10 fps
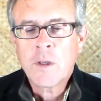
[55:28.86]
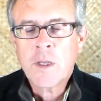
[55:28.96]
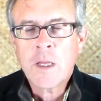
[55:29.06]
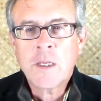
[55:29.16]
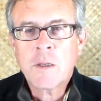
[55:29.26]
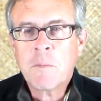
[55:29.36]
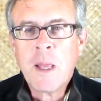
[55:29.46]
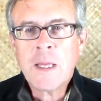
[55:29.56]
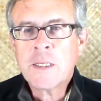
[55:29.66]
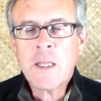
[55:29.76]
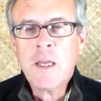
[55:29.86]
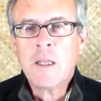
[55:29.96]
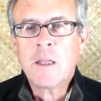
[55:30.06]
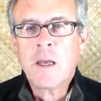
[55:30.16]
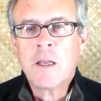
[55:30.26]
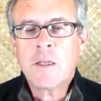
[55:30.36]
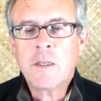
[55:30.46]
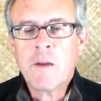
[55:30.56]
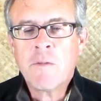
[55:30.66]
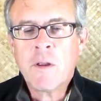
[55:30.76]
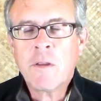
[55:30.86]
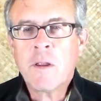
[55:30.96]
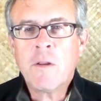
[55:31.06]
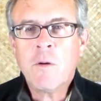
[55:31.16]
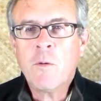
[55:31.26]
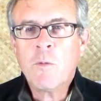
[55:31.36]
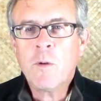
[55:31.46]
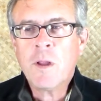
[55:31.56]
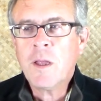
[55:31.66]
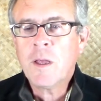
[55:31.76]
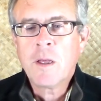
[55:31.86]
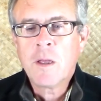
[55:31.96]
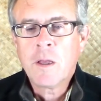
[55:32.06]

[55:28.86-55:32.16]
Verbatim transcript: It's like just a blank slate. I, I just have nothing, no really